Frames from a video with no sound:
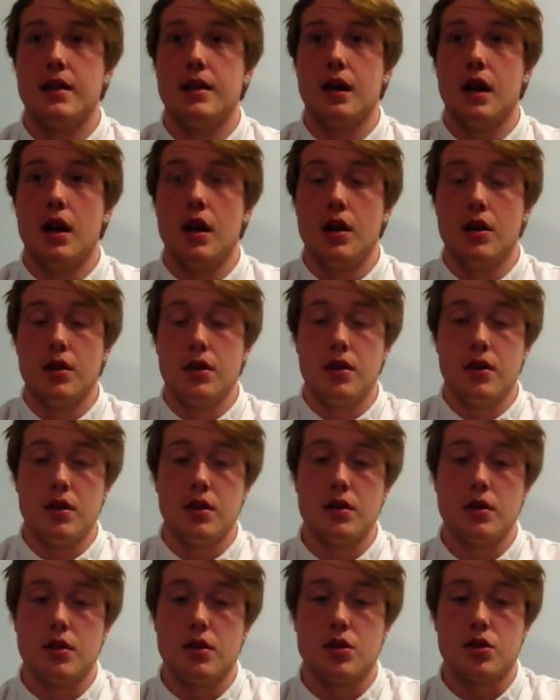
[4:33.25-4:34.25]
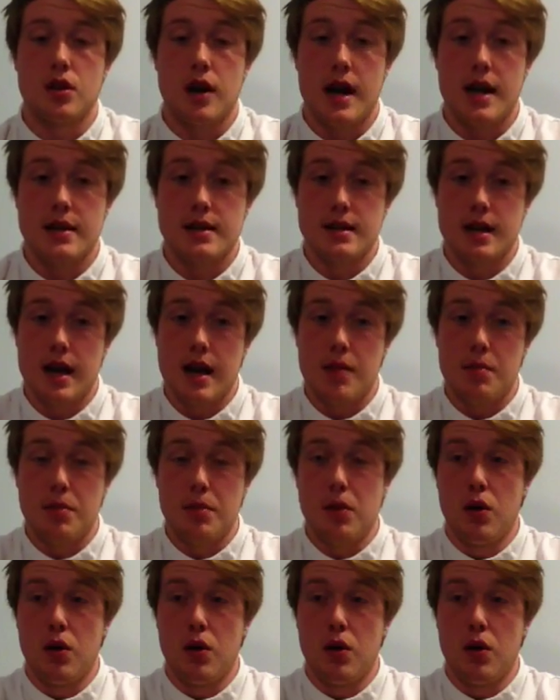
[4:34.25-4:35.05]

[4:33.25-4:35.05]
that the tricep